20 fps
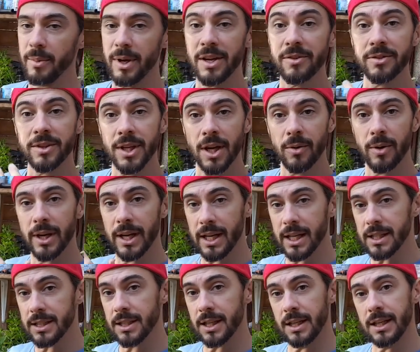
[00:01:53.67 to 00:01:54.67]
Even though it
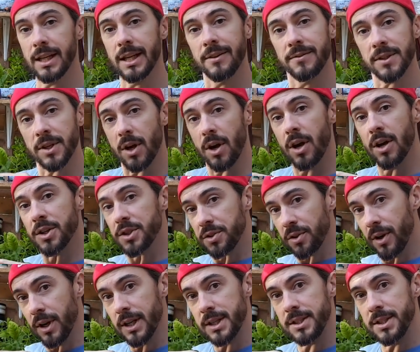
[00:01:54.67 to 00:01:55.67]
is, the leaves are
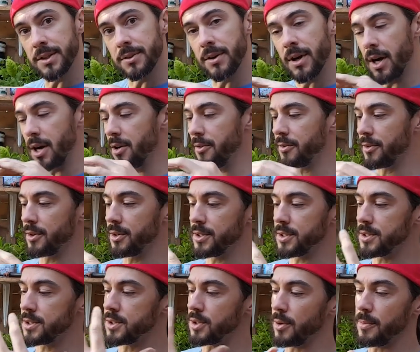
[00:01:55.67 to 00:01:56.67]
trying to tilt over
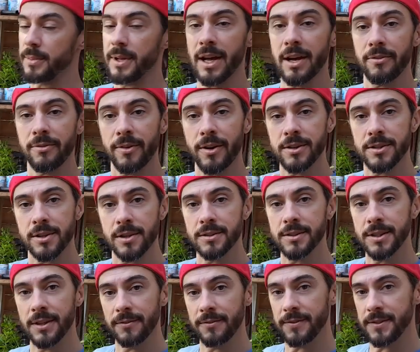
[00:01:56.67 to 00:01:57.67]
and stop that
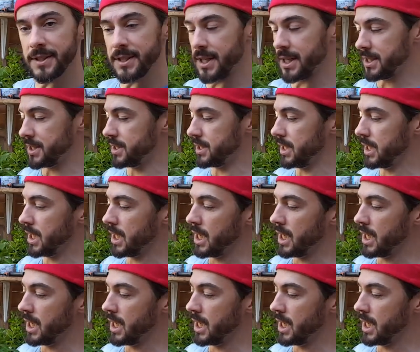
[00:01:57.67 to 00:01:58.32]
photosynthesis,